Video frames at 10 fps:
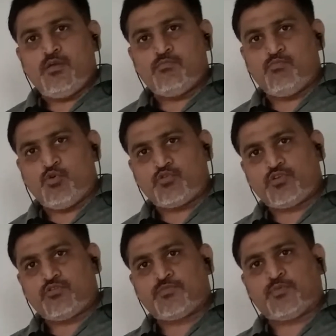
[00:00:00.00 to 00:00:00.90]

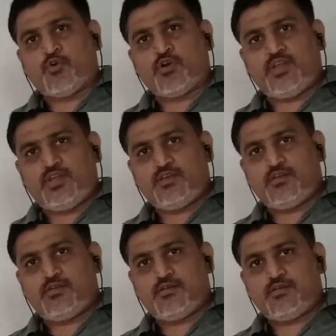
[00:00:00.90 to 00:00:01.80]
Motion of the body
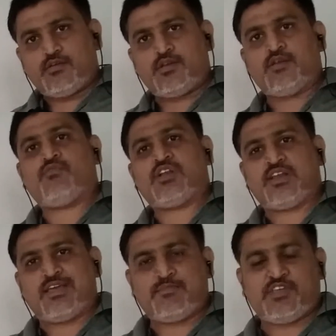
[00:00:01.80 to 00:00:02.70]
in a one
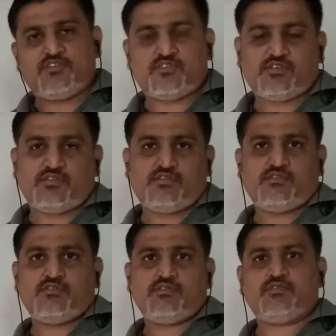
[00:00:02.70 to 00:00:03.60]
dimension.
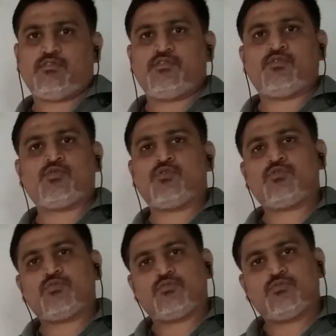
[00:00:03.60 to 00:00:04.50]
You
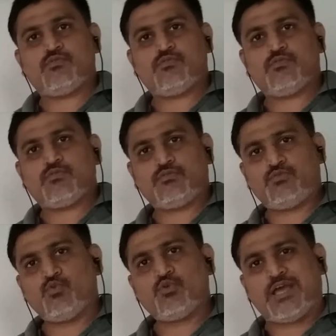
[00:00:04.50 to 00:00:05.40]
know,
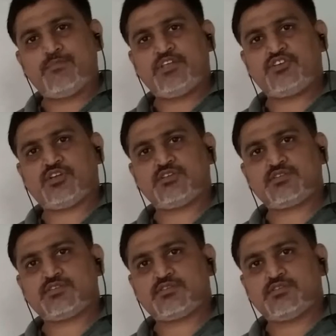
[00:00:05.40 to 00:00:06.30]
two
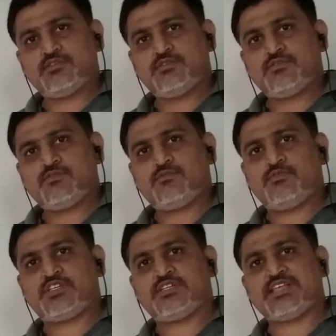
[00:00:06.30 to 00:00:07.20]
dimensions,
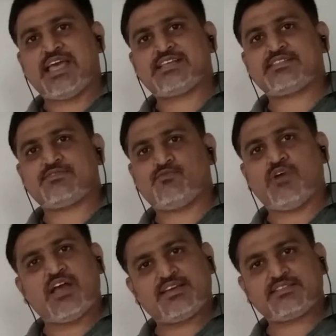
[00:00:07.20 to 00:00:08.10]
which is x,
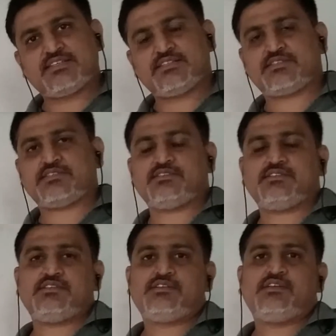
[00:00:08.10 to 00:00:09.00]
y
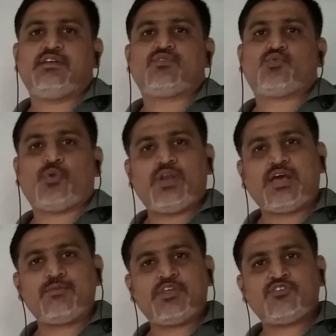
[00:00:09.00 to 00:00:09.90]
axis. Three
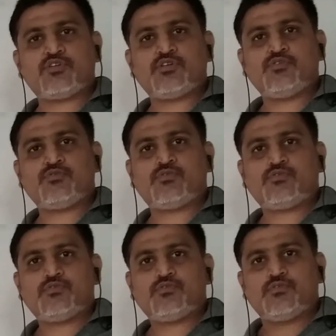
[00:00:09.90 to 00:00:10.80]
dimension, you
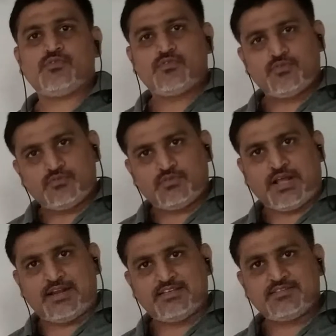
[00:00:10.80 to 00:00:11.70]
know,
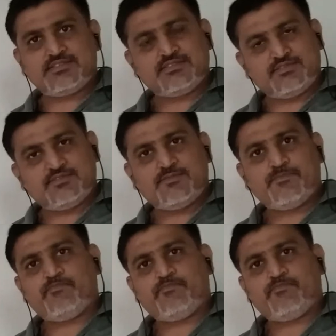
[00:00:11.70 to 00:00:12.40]
that is